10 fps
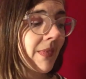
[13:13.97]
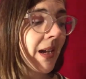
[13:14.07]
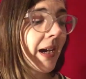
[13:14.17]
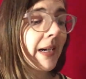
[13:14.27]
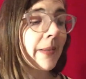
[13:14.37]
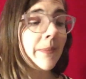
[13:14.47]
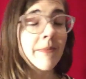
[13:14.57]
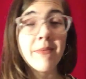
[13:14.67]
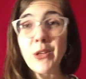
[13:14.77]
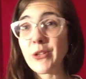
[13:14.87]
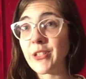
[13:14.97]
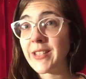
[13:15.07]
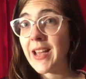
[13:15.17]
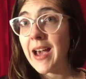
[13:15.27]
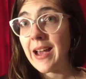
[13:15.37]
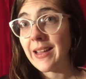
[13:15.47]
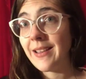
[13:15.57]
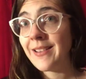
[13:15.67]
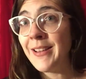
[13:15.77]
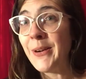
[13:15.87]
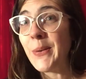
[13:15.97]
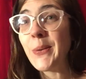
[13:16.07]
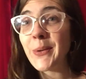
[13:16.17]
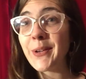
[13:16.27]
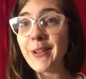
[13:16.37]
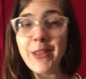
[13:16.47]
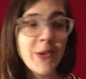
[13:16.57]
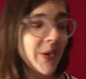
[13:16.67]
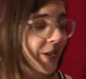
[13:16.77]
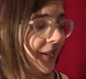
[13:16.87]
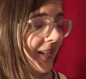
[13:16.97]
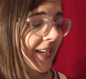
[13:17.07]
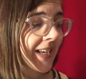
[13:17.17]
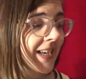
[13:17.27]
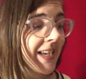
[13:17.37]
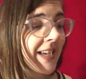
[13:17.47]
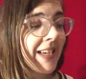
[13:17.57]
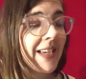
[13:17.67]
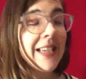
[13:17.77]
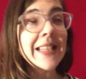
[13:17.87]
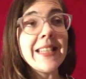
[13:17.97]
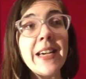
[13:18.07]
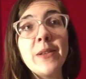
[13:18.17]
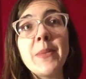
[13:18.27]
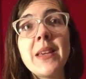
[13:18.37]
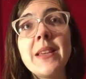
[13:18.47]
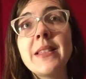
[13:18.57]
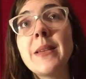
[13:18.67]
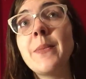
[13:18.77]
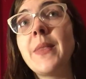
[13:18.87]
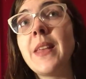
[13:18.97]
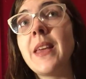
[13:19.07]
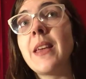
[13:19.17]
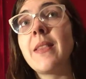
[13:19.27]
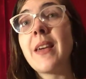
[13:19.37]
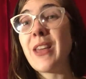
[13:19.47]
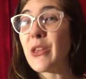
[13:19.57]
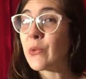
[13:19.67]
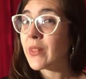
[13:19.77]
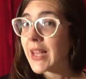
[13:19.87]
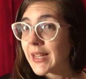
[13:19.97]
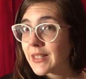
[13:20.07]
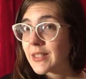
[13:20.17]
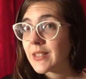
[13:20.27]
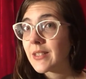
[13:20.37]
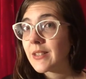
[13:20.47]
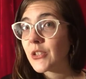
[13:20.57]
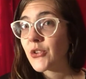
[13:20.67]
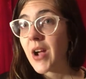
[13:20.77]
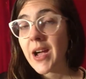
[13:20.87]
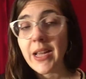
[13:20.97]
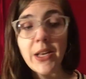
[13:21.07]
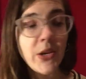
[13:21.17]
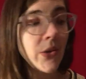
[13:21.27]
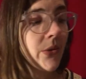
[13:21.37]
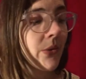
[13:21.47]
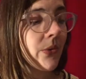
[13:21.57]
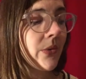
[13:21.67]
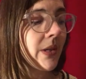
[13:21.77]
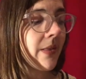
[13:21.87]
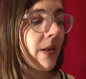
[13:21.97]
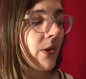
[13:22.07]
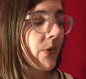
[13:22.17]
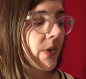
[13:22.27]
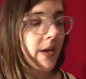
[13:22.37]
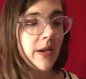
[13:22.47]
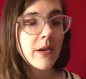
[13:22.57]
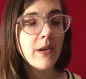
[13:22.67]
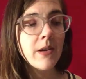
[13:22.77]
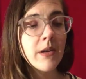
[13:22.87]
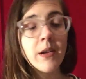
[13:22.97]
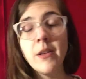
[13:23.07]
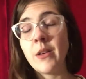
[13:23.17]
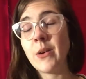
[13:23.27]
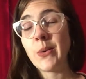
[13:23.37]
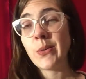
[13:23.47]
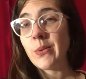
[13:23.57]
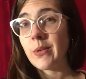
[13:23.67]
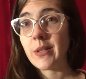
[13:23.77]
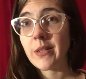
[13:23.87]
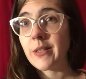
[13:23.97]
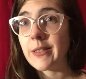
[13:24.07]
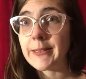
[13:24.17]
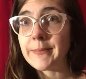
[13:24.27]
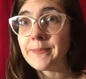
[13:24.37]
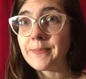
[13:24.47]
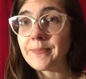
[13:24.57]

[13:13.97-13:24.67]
You could just say hi, or you could tell me something that you'd like to try new in the new year, or